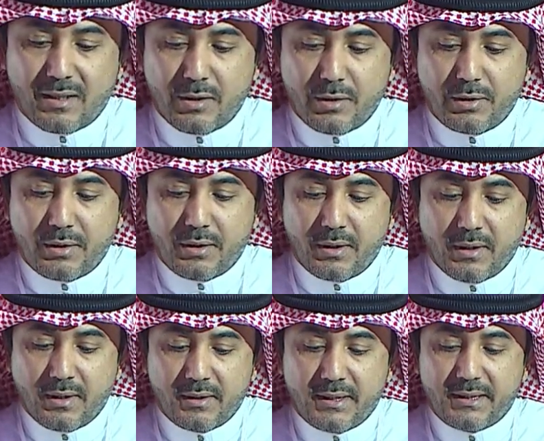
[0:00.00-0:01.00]

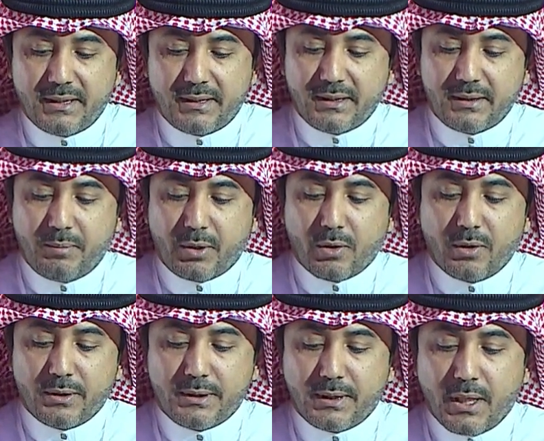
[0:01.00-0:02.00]
diseases, because
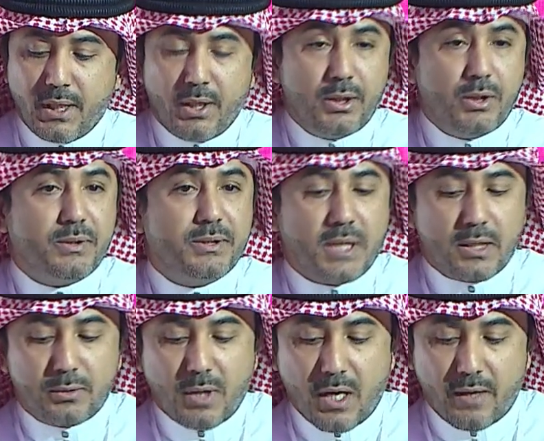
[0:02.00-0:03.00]
you start to have
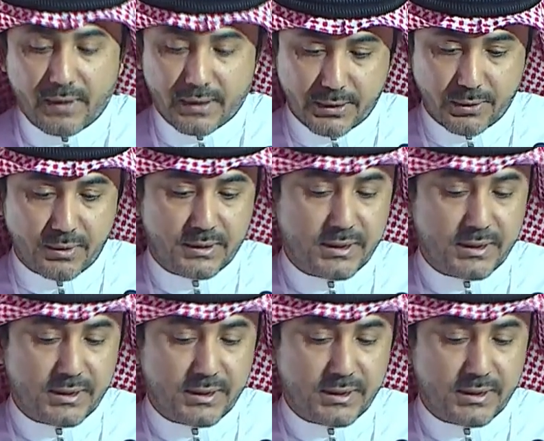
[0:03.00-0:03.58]
insulin resistance.